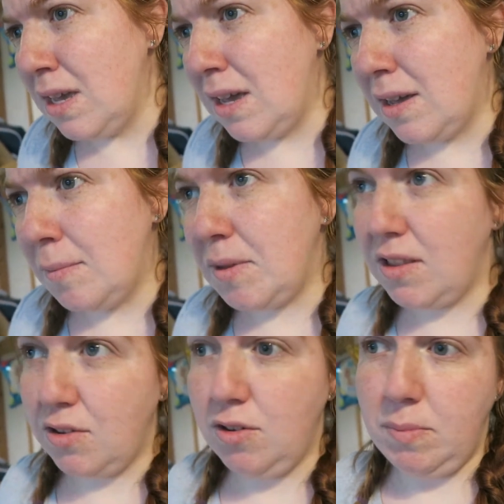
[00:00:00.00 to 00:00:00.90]
But
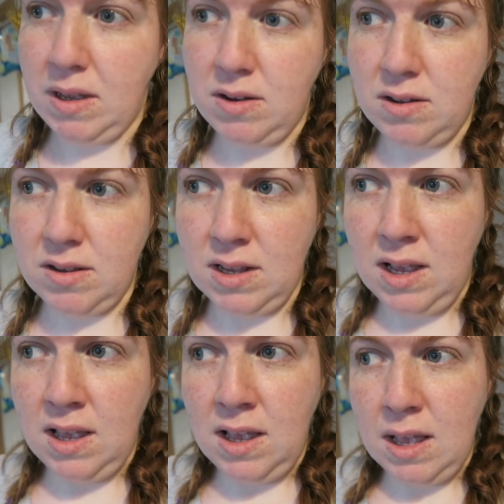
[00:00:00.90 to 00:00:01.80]
it's good because
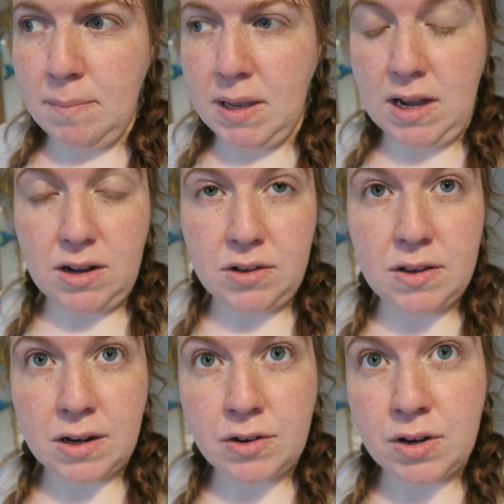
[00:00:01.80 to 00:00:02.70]
my garden
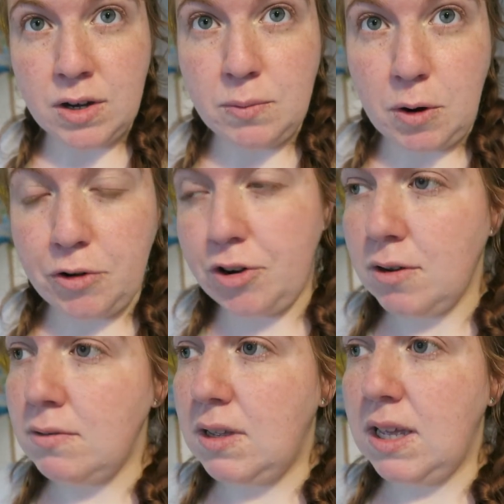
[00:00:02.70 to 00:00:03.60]
started to need
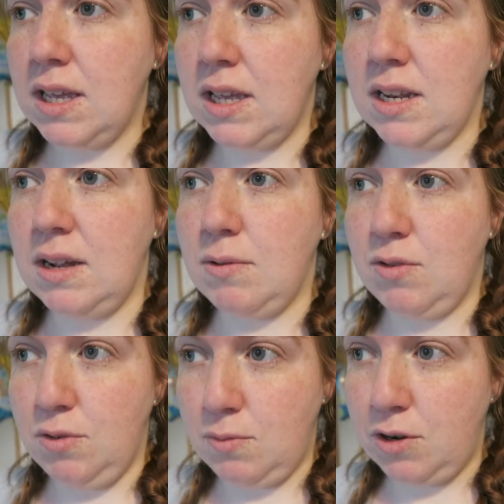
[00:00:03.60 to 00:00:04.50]
water, and I was
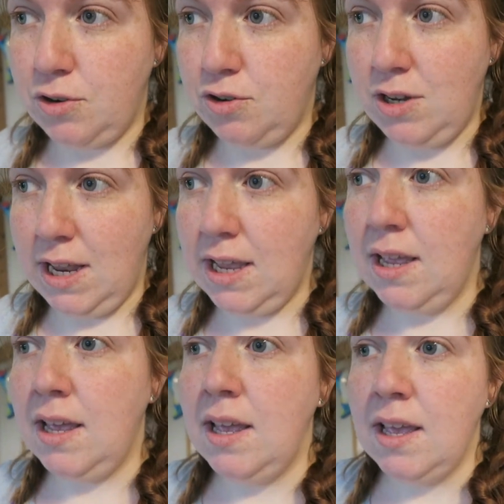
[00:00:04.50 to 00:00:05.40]
going to water today,
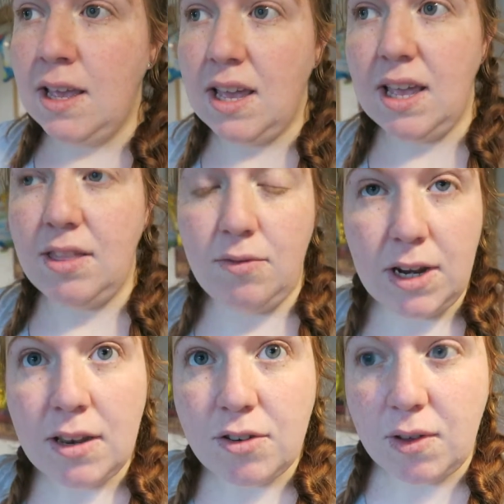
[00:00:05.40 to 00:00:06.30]
and the
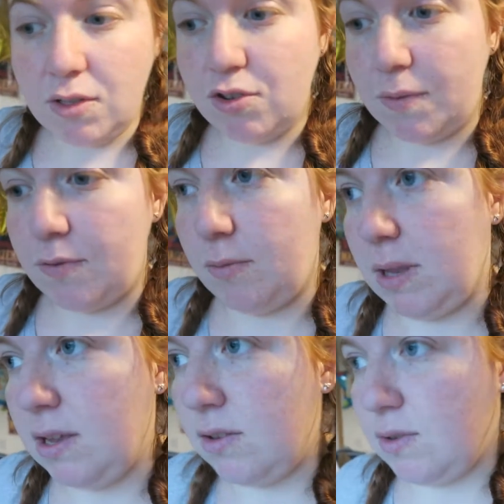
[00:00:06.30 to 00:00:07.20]
rain is doing the job for
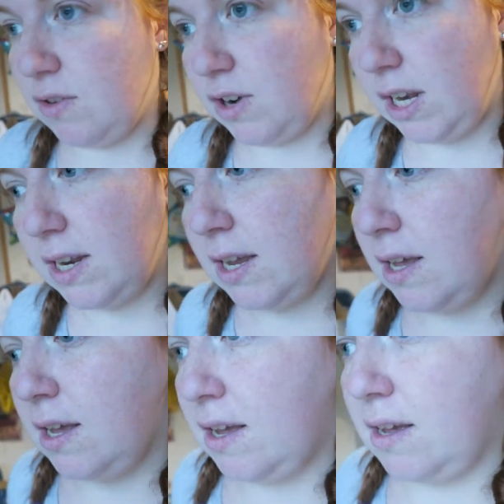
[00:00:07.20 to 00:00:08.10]
me, so it's great.
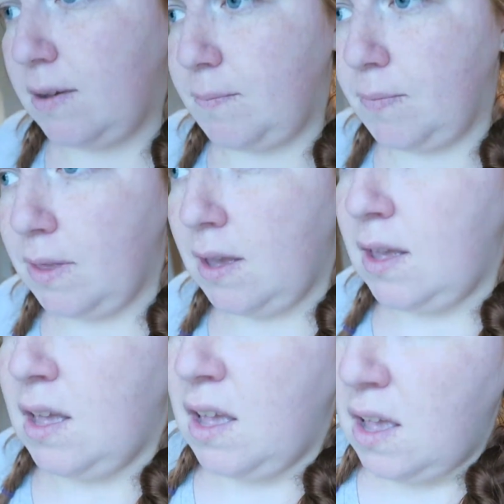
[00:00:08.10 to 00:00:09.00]
I
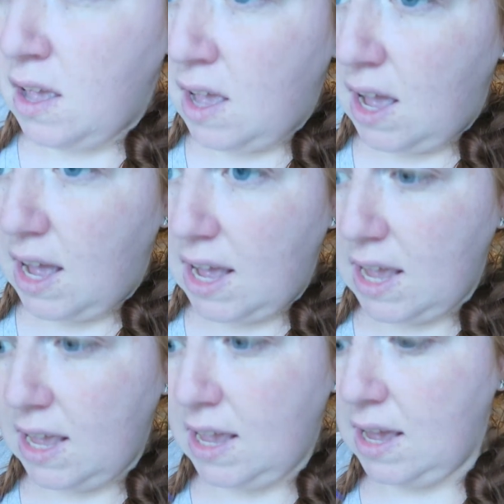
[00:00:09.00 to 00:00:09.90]

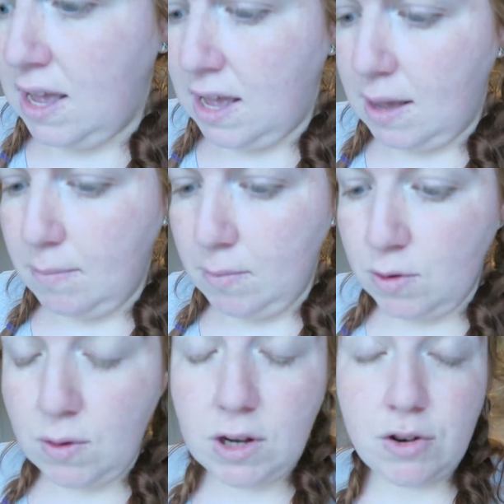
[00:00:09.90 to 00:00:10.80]
am
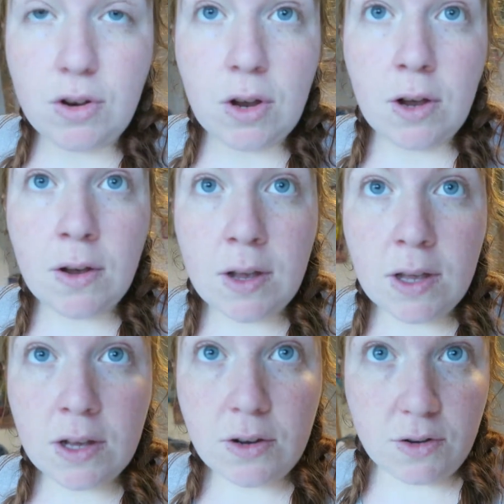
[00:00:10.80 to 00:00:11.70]
going to
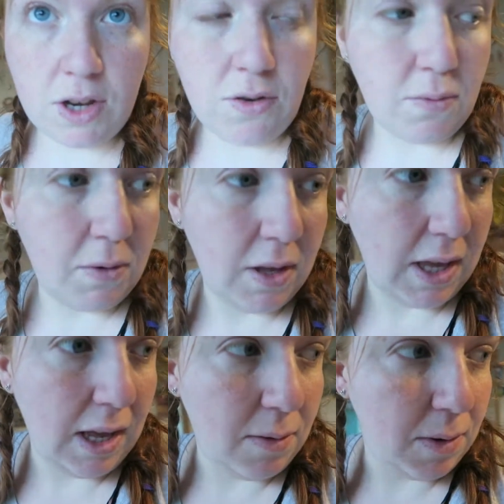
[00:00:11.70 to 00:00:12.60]
continue on with the
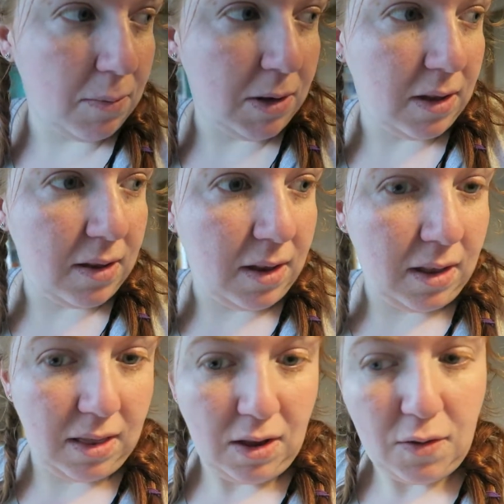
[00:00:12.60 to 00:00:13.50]
cake, and when it's
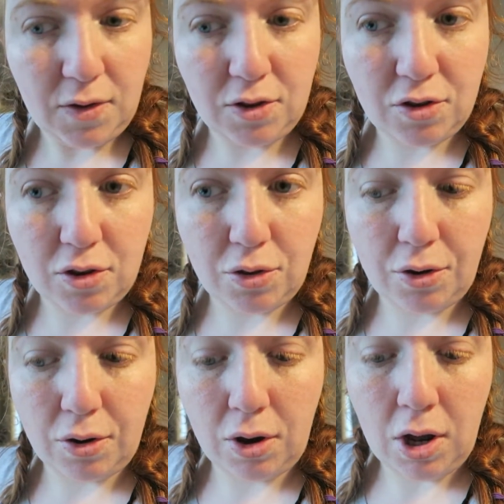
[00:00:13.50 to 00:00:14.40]
in the oven, sort
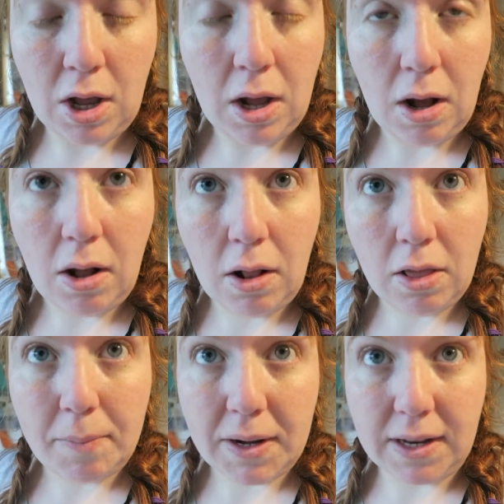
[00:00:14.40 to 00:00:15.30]
through all
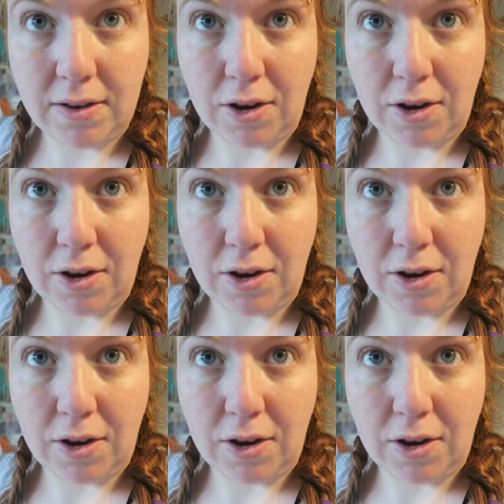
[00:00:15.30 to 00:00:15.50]
the party